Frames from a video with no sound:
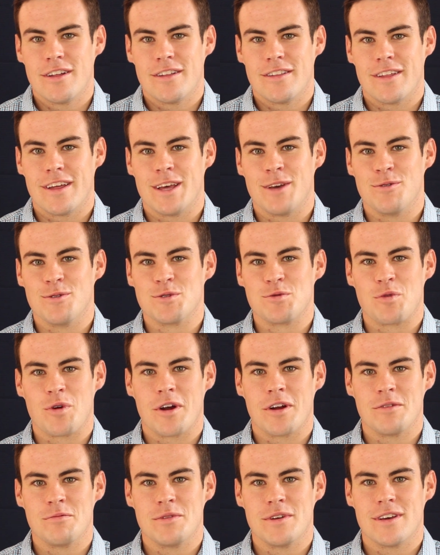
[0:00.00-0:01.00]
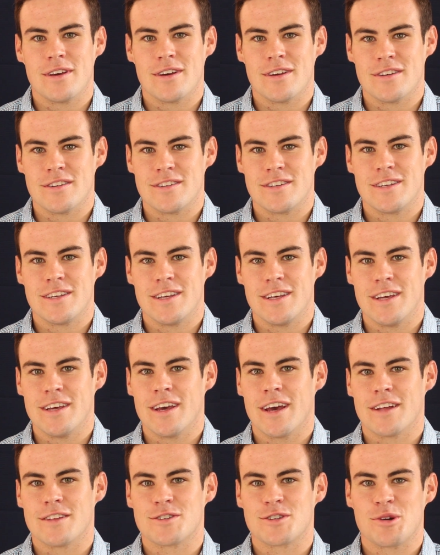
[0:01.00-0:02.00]
that he was wearing because
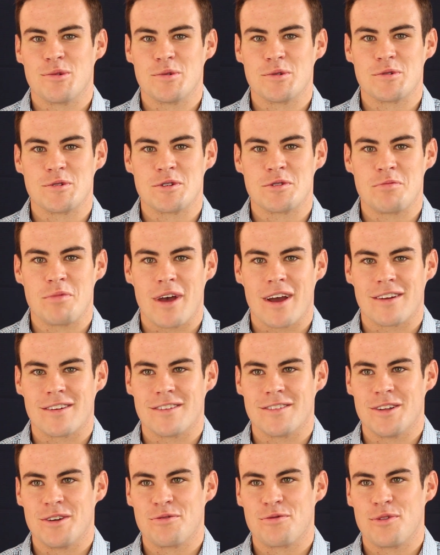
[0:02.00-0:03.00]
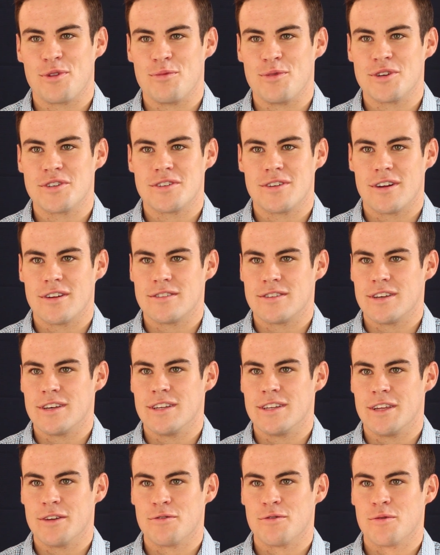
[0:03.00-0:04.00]
he had so much respect and love for the missionaries that
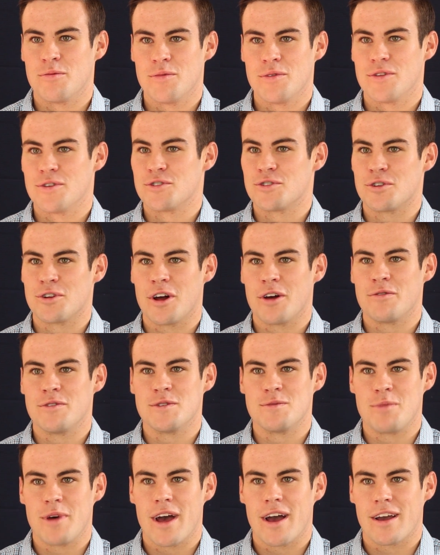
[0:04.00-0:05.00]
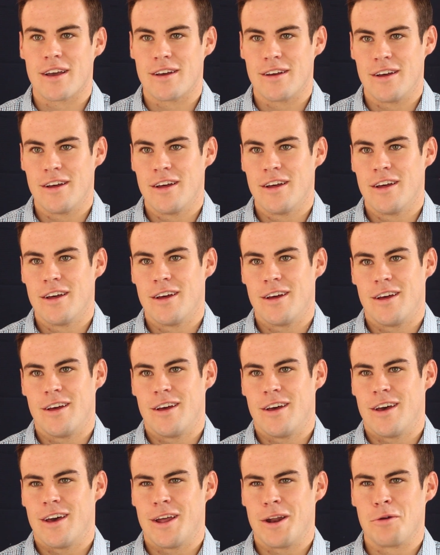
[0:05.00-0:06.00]
he'd give them the shirt off his back.
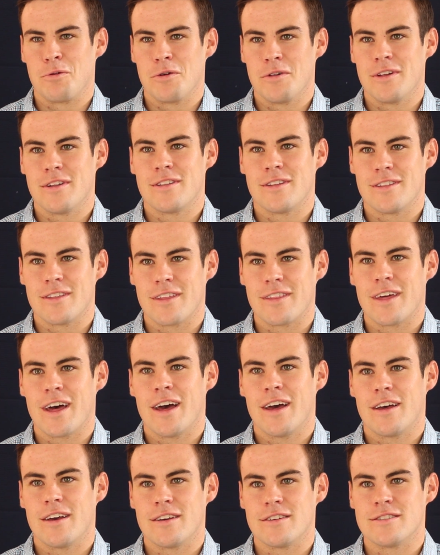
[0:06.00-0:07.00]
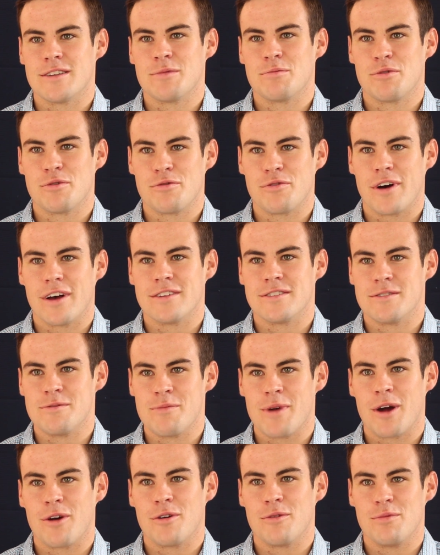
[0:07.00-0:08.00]
And I really think that that exemplifies the
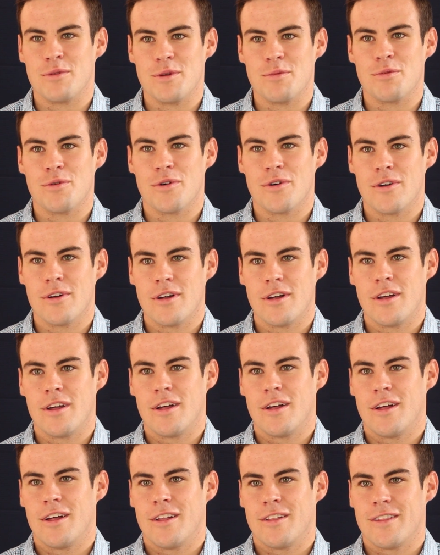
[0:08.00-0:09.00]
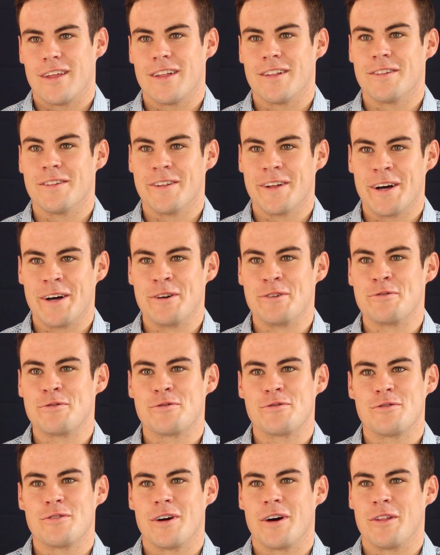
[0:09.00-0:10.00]
Maori people. They
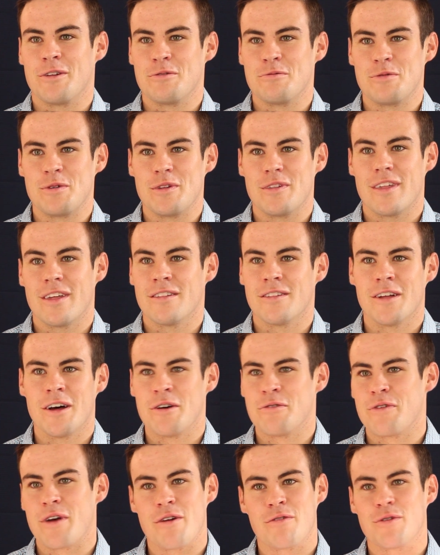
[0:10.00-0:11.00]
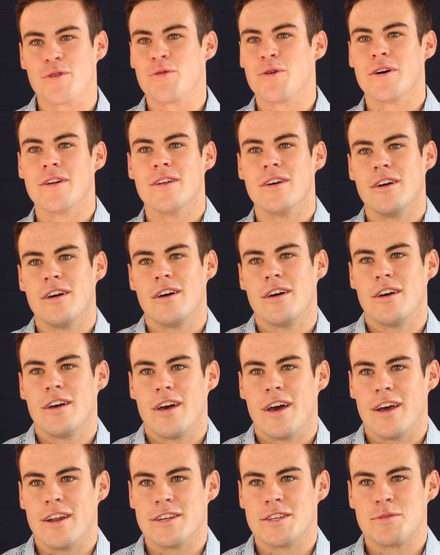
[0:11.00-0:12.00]
love other people, they love everyone,
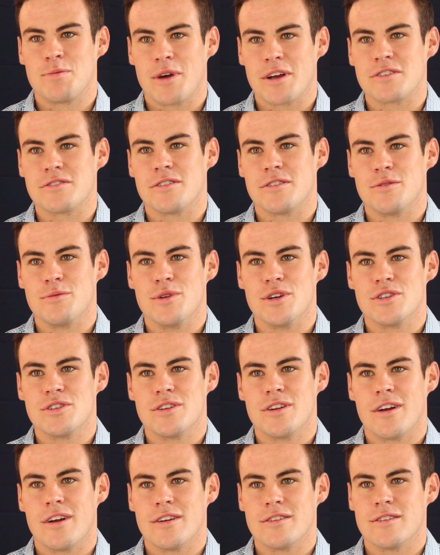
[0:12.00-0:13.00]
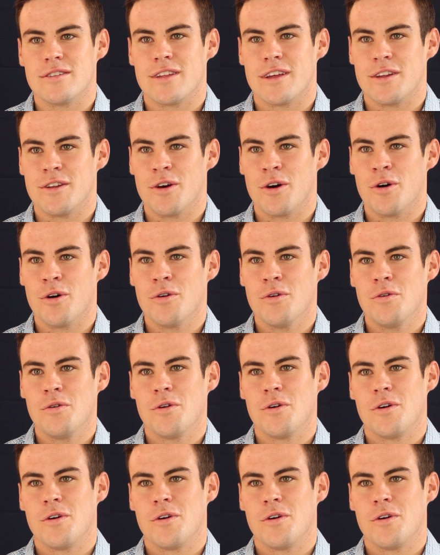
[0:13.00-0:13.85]
and especially the missionaries. And they know,